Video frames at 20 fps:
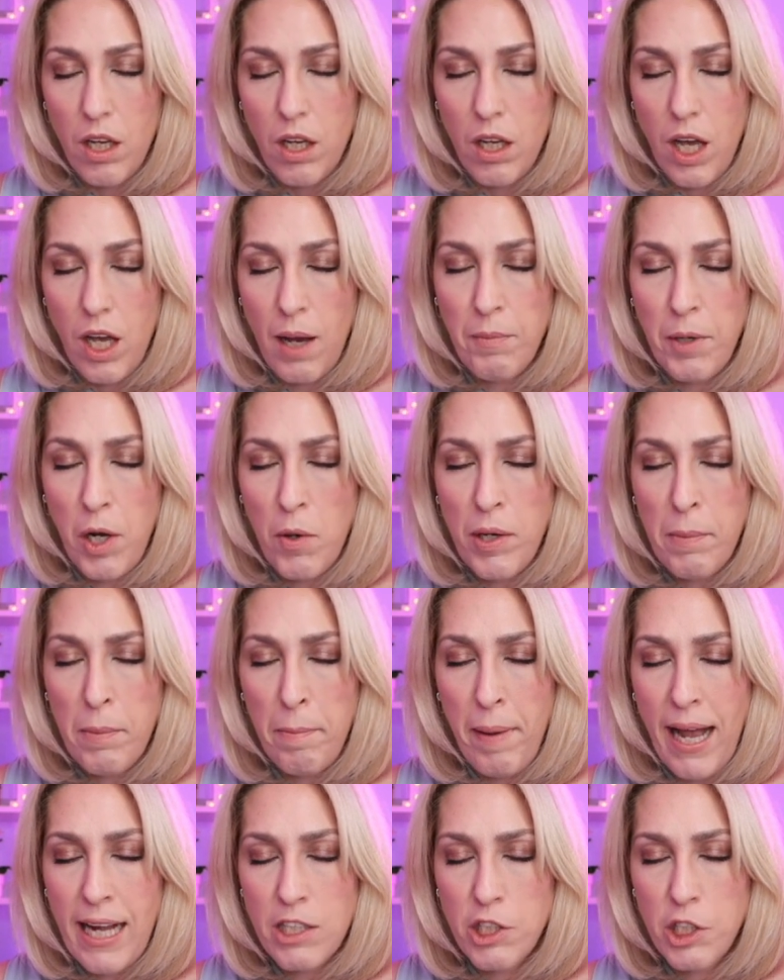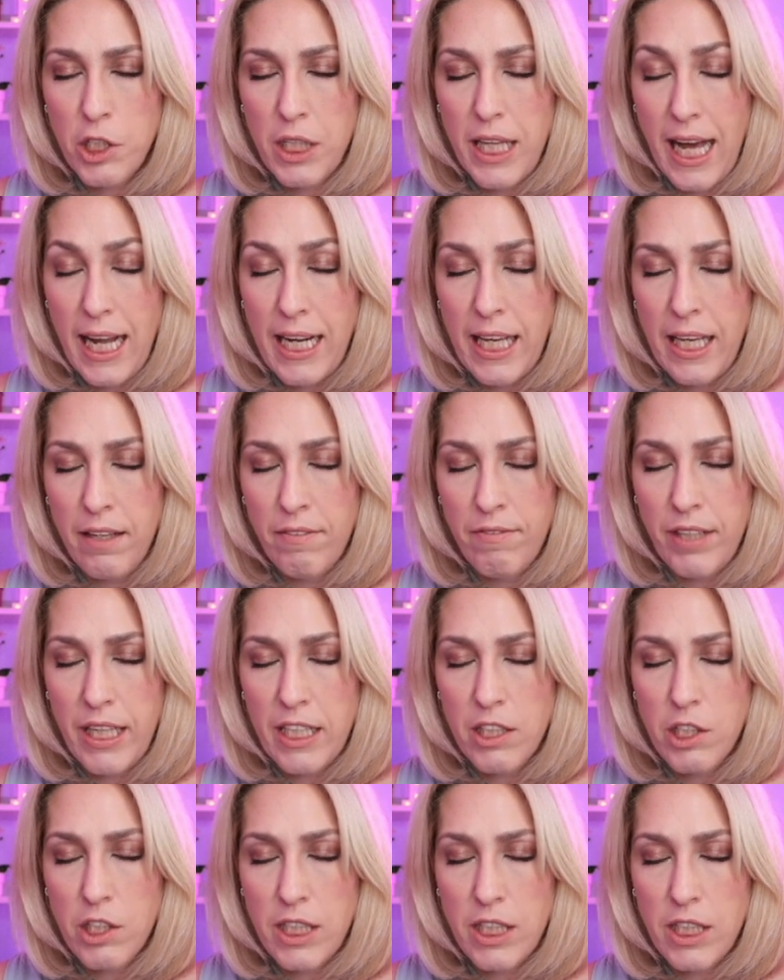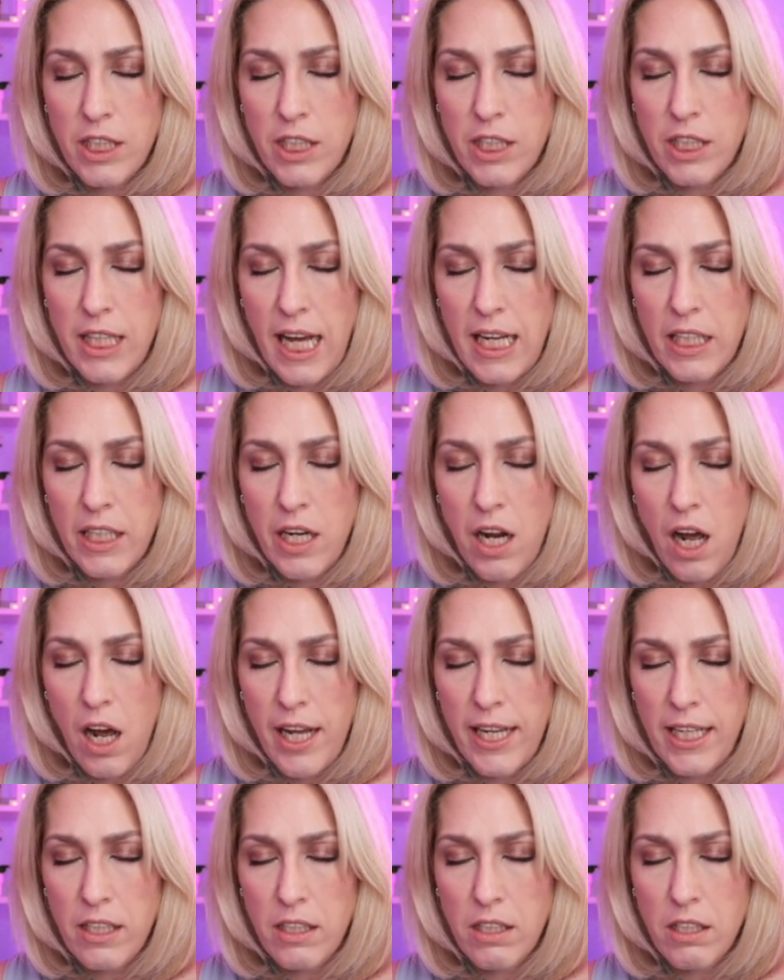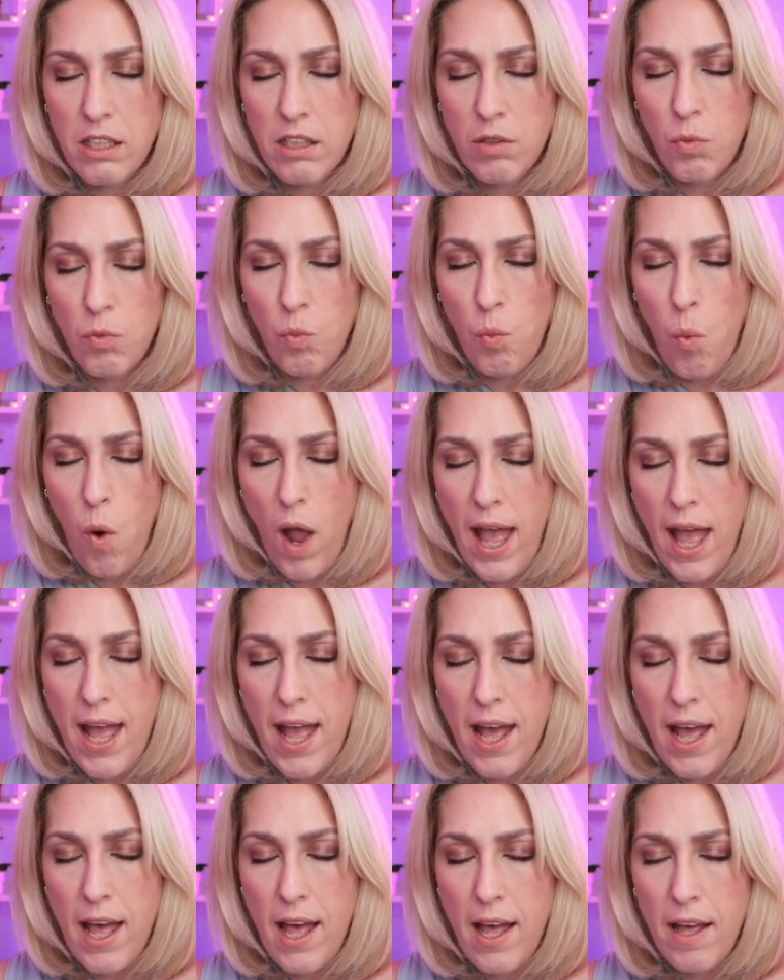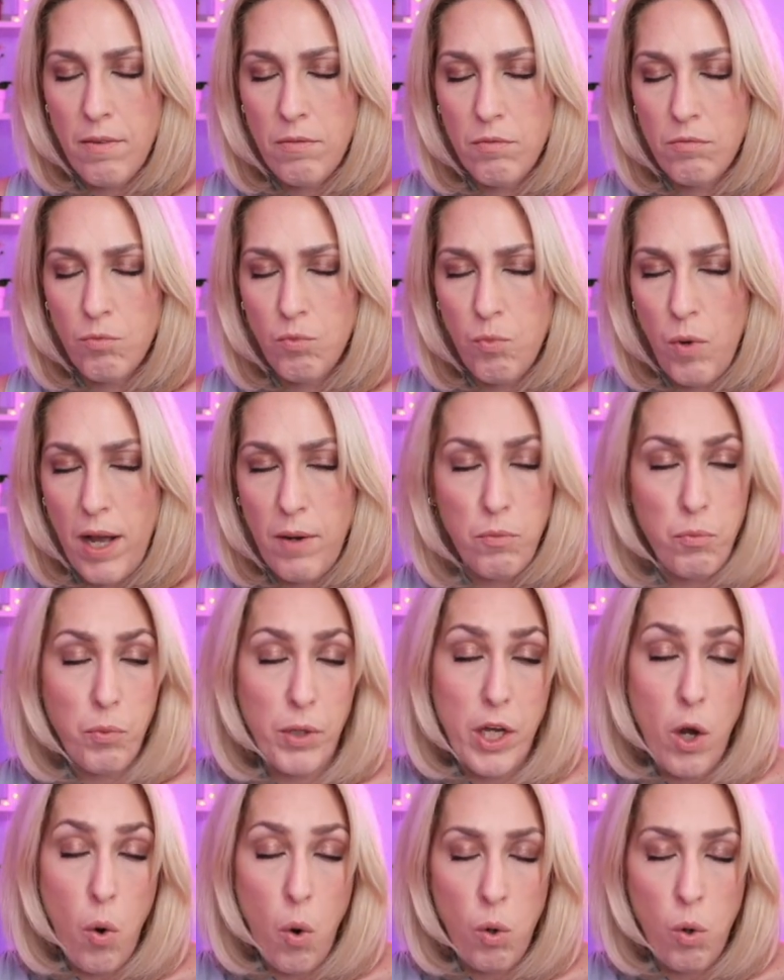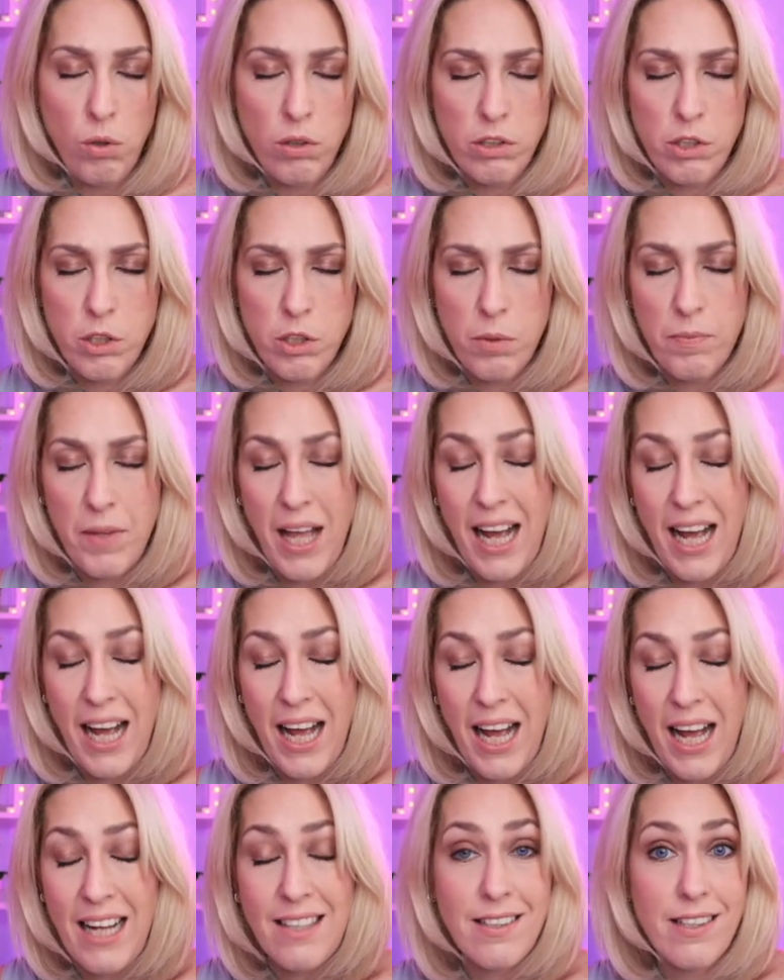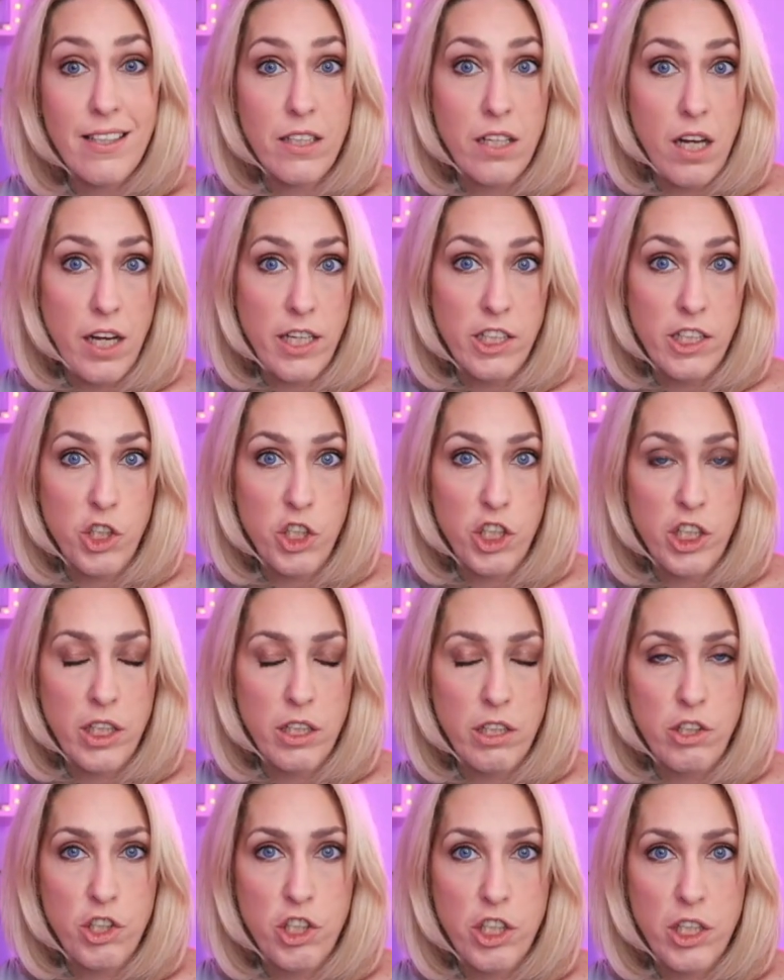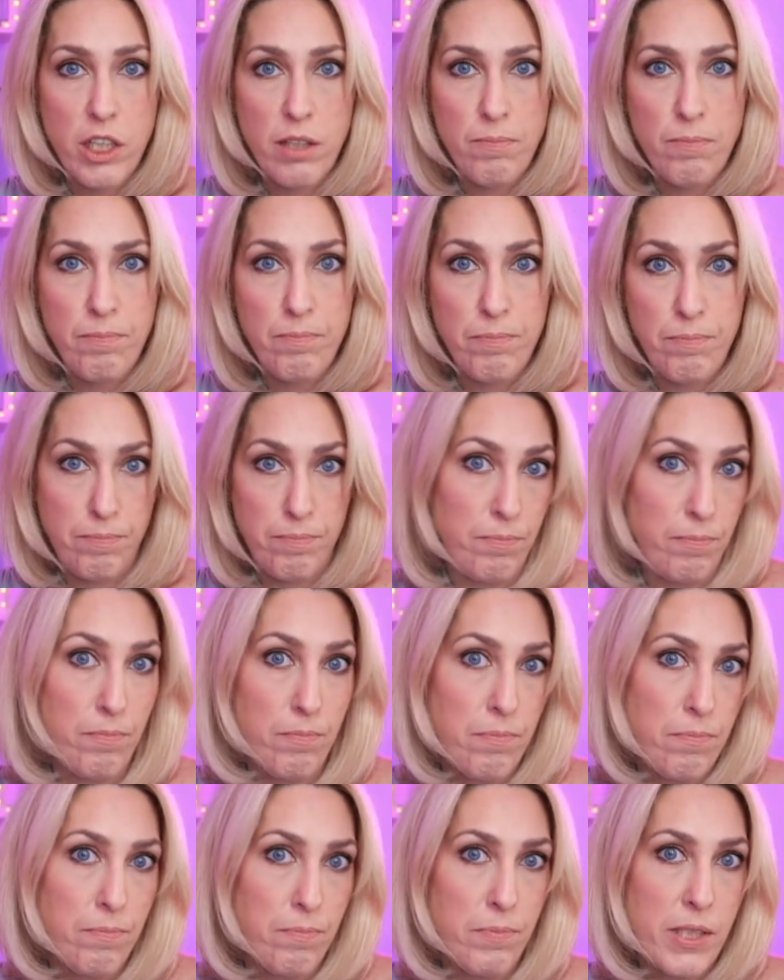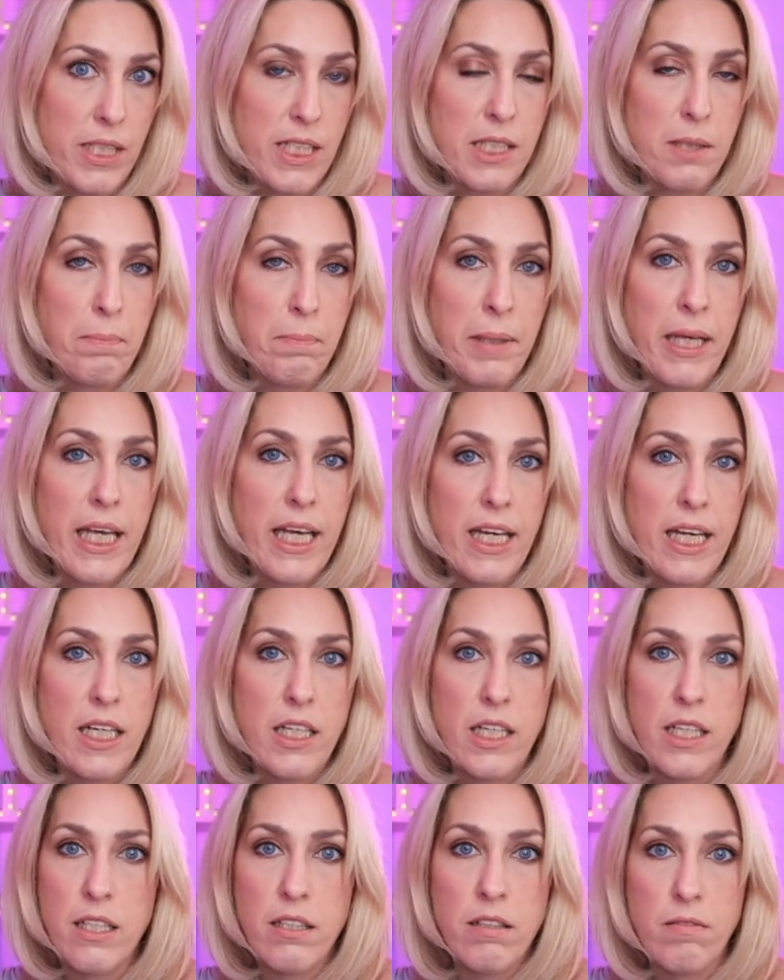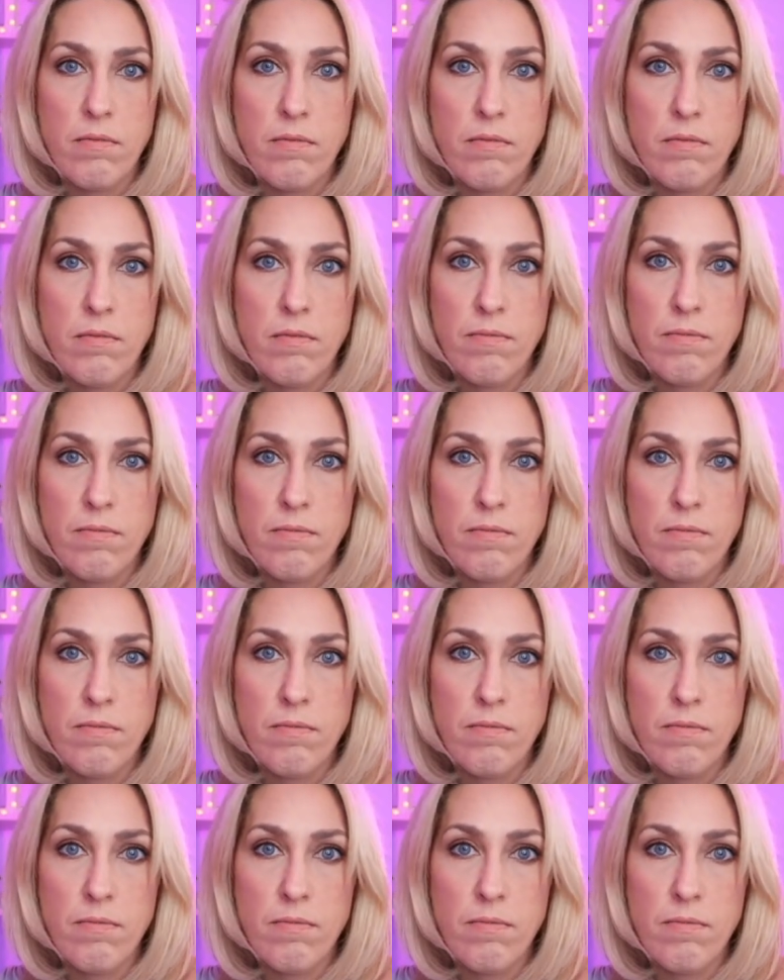I'm going back to that evening, to that night where we all assume that's the night she disappeared and